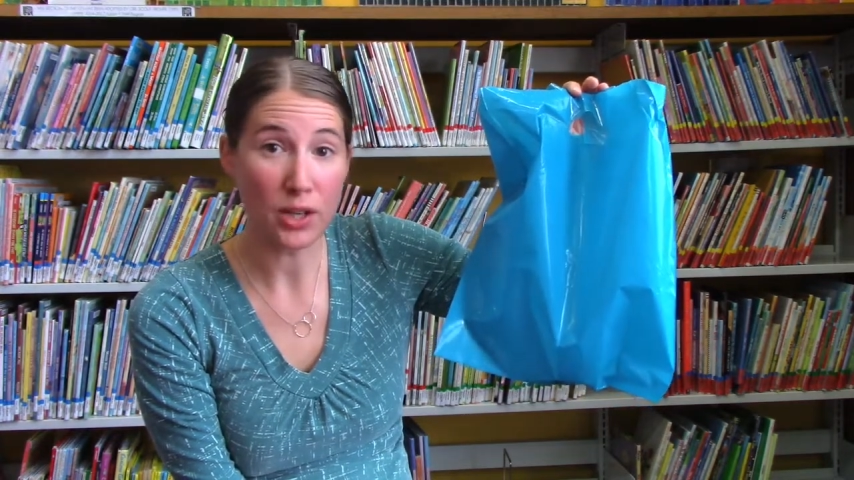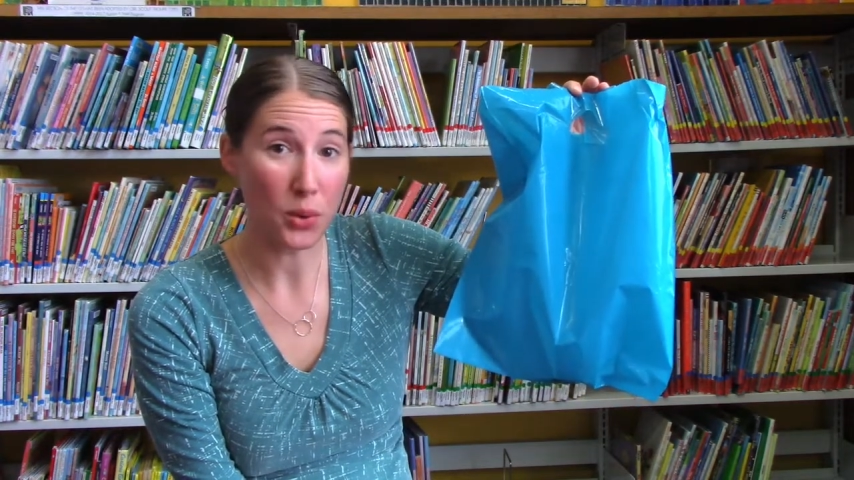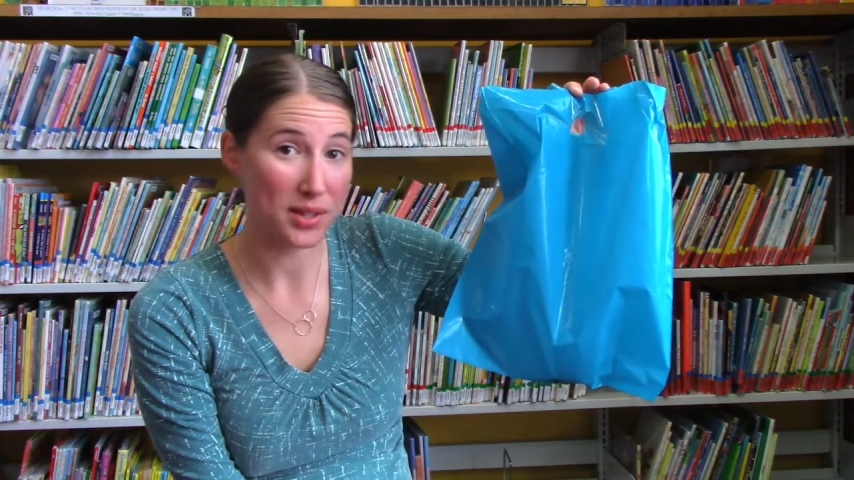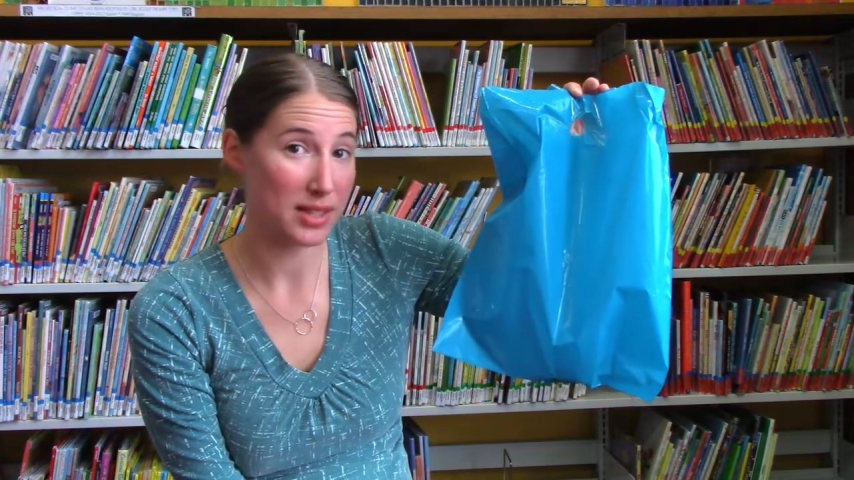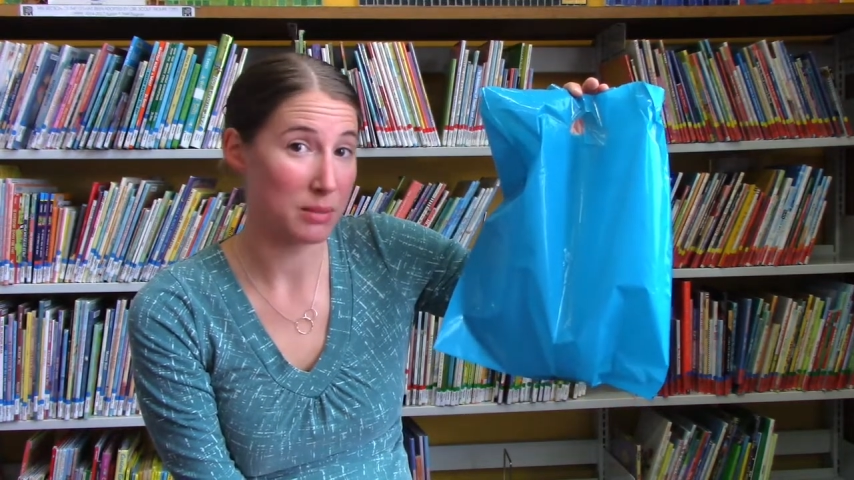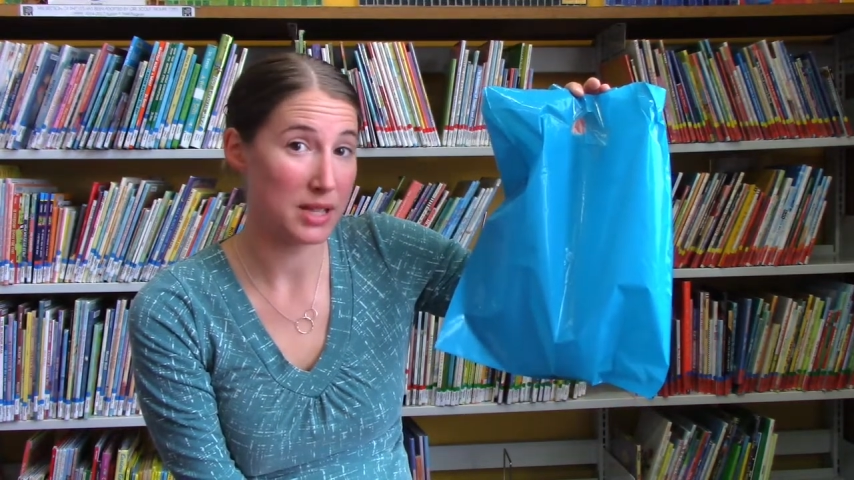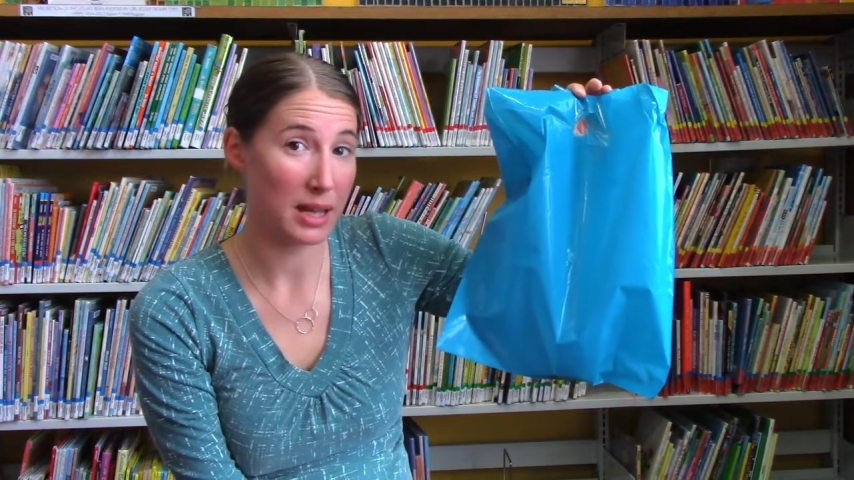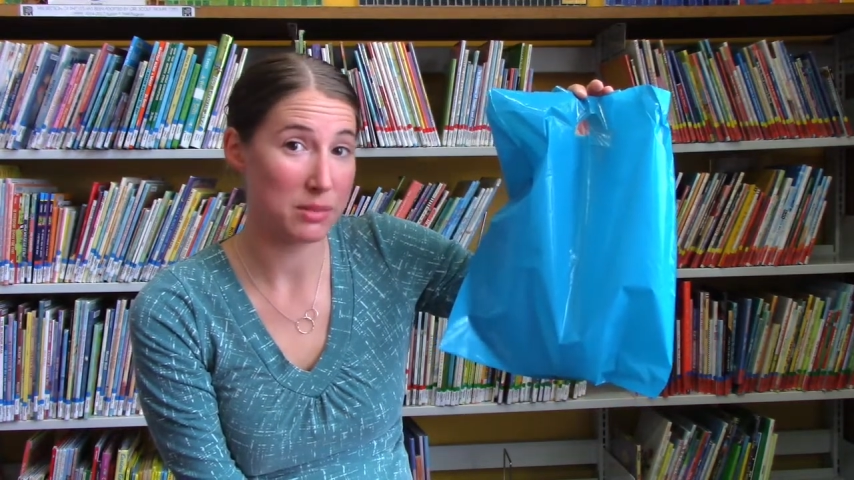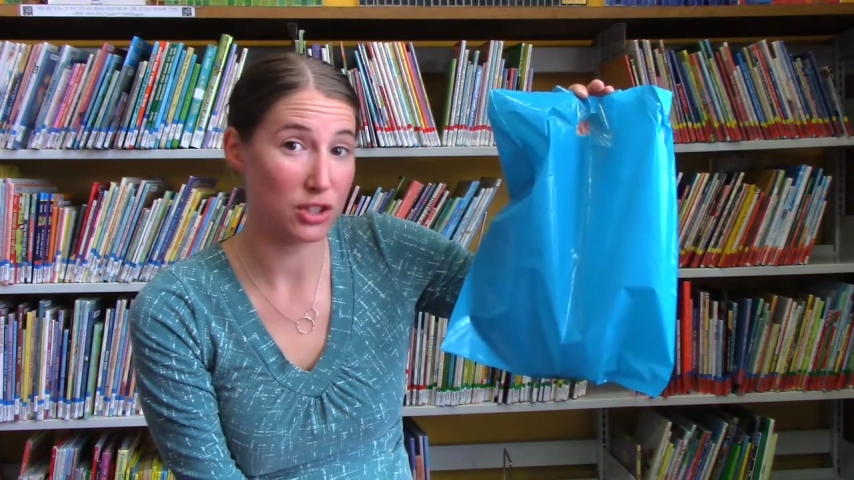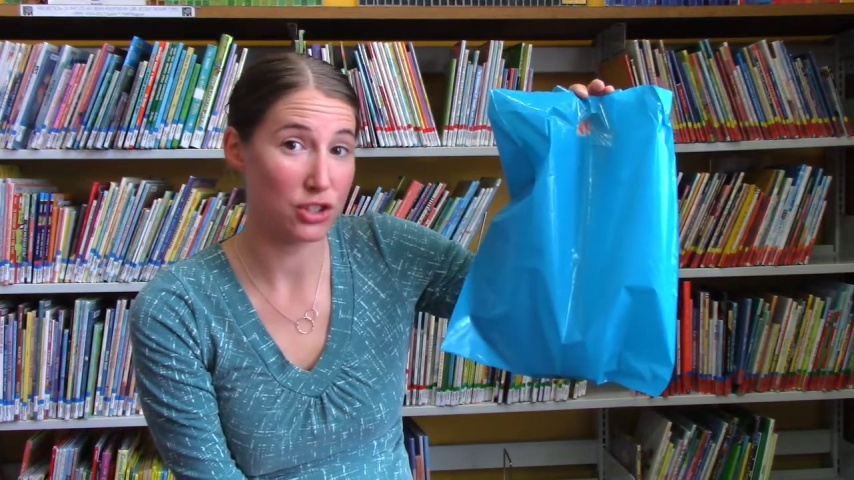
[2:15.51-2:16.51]
or
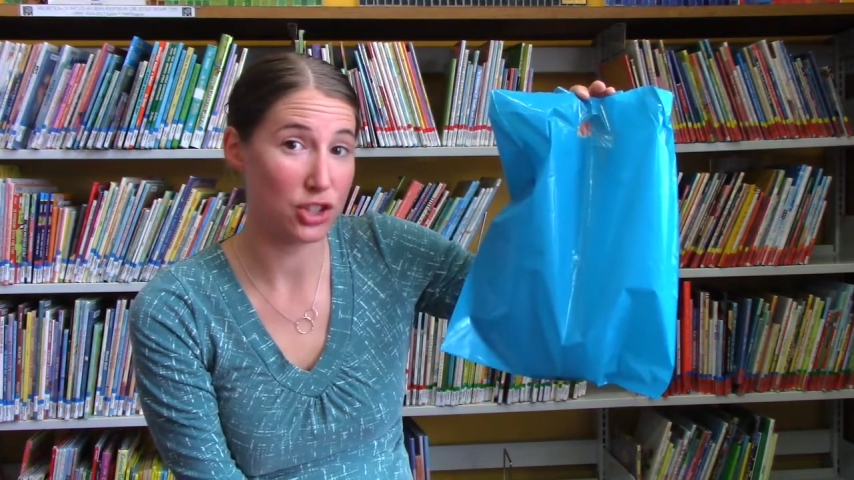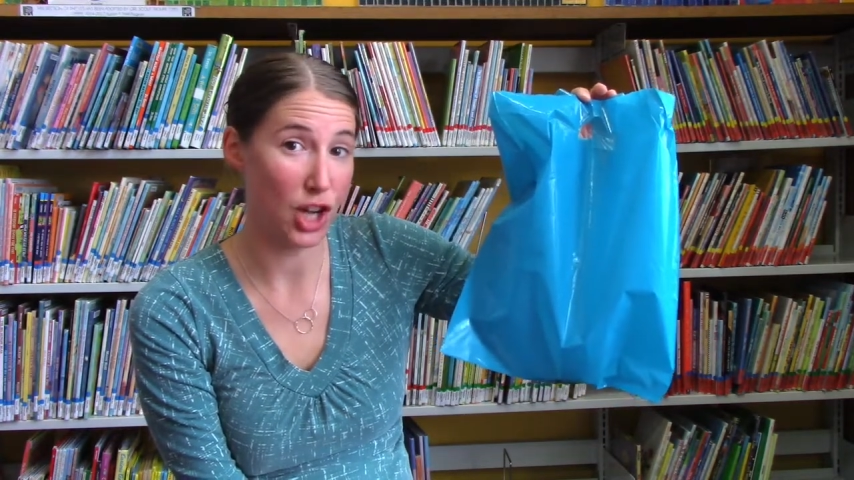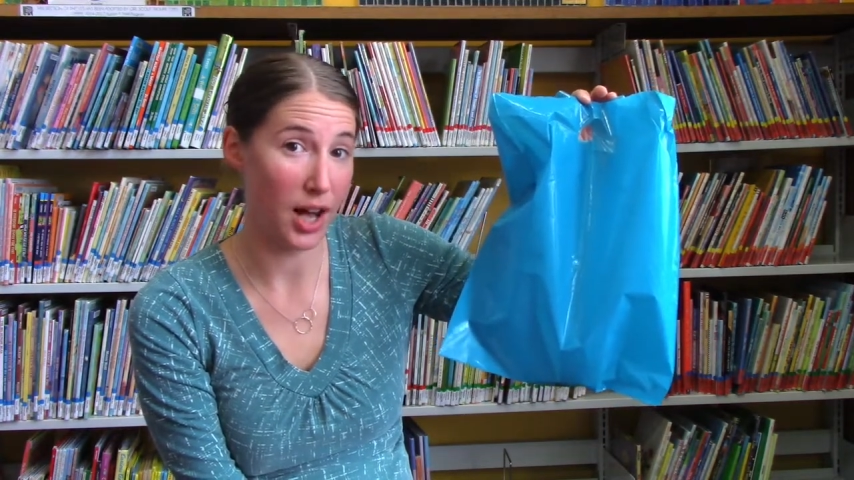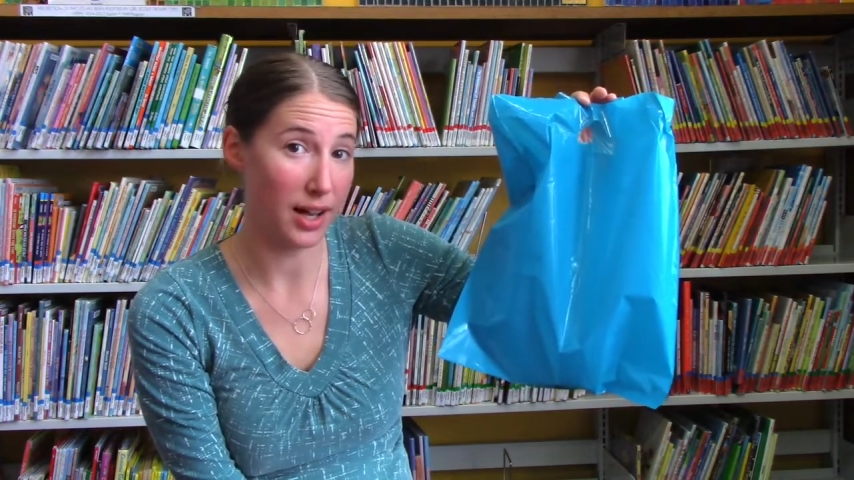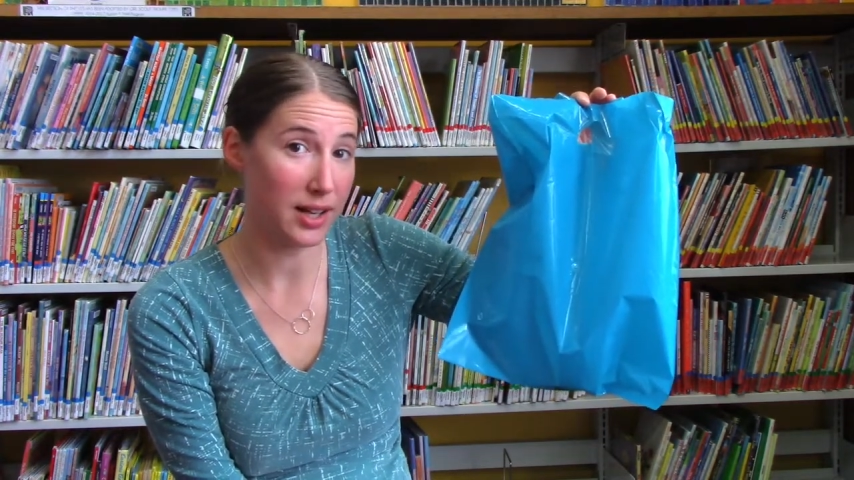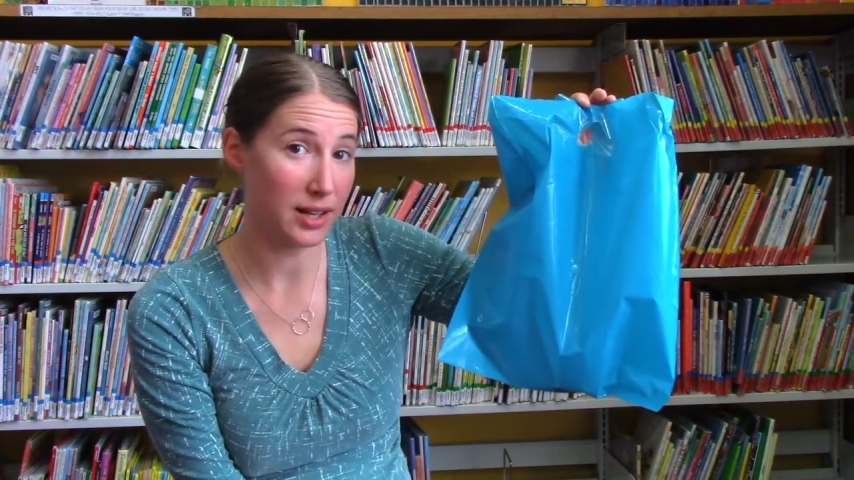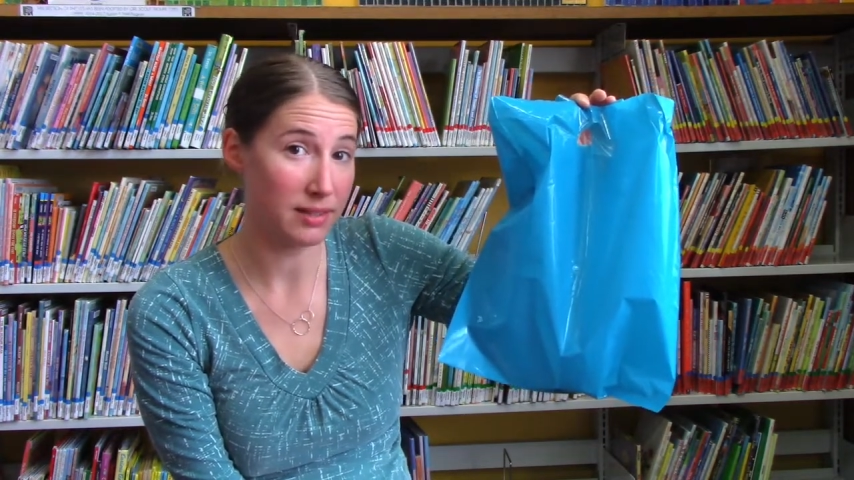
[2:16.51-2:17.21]
sometimes a jug.